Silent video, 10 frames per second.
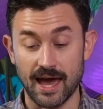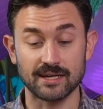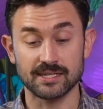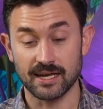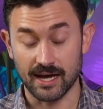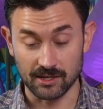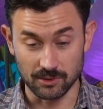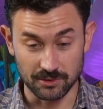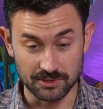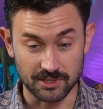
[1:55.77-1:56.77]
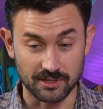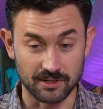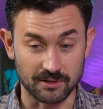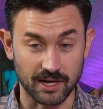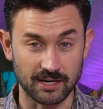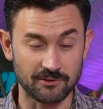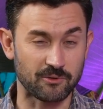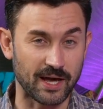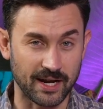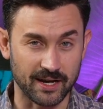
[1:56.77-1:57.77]
as I got older, kind of
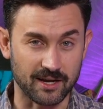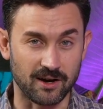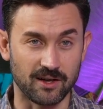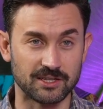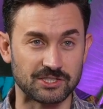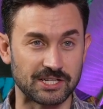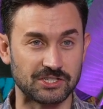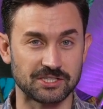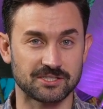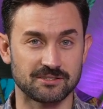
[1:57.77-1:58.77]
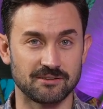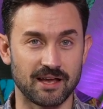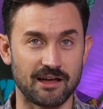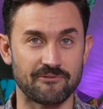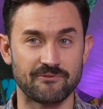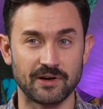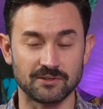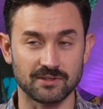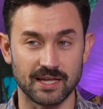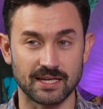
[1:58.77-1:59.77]
right out of college, I
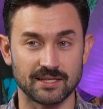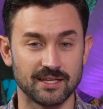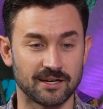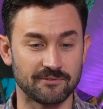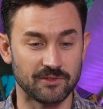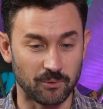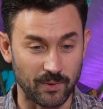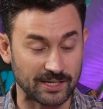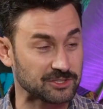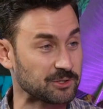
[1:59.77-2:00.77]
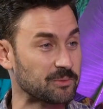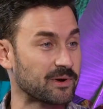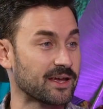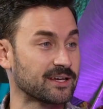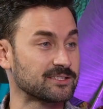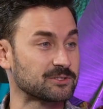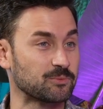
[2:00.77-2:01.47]
felt like none of the Western brands